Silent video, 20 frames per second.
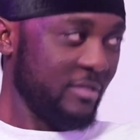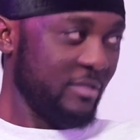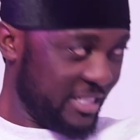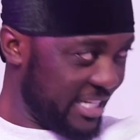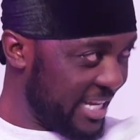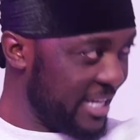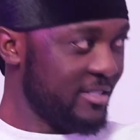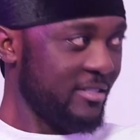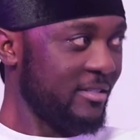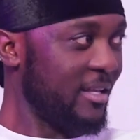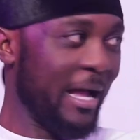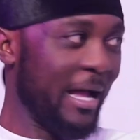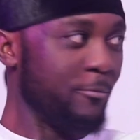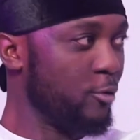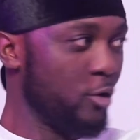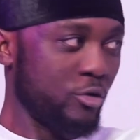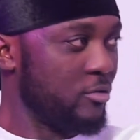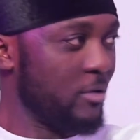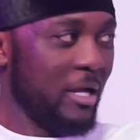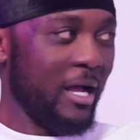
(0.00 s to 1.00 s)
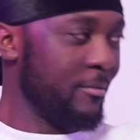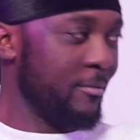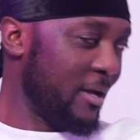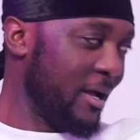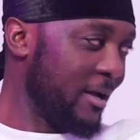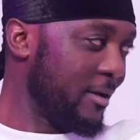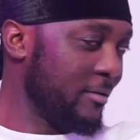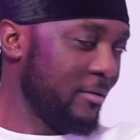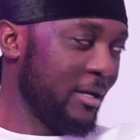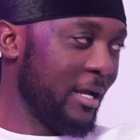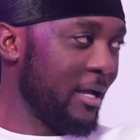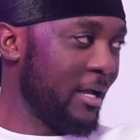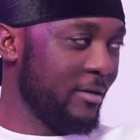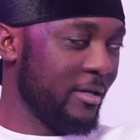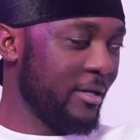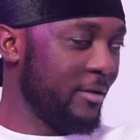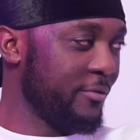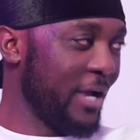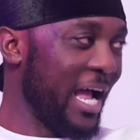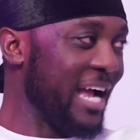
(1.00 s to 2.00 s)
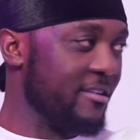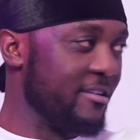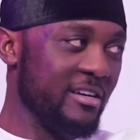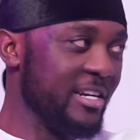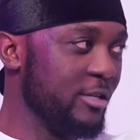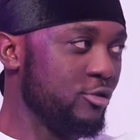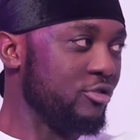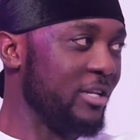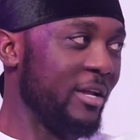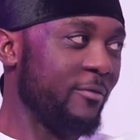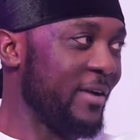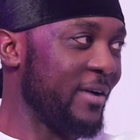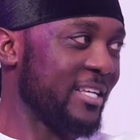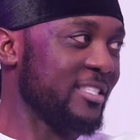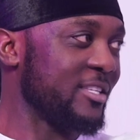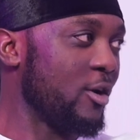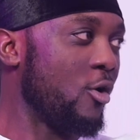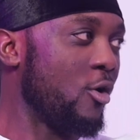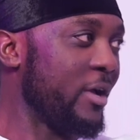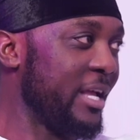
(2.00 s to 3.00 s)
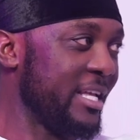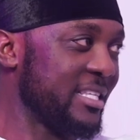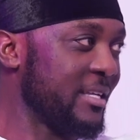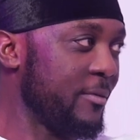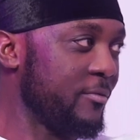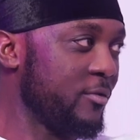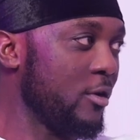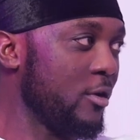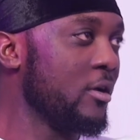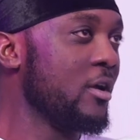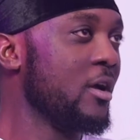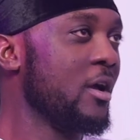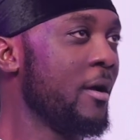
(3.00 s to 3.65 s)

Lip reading: Yes, I'm not agreed to the fact that, yes, something.